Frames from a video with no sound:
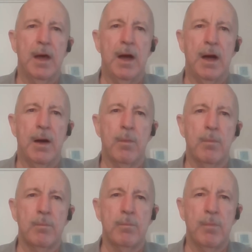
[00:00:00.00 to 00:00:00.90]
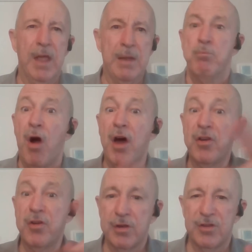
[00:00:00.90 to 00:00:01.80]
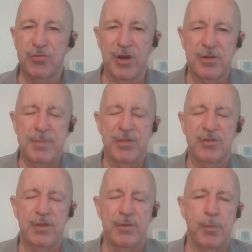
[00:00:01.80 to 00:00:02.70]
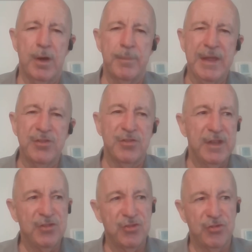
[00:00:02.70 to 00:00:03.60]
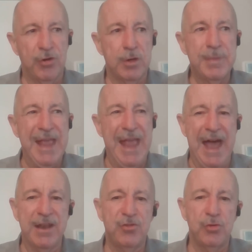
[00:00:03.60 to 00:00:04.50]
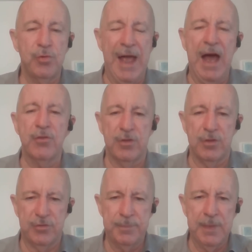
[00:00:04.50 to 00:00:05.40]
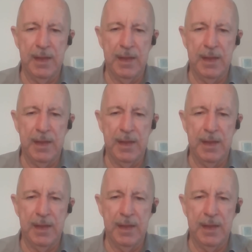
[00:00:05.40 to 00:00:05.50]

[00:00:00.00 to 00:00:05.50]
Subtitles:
uh, in modern construction methods, if you will, insulation started to be added to houses.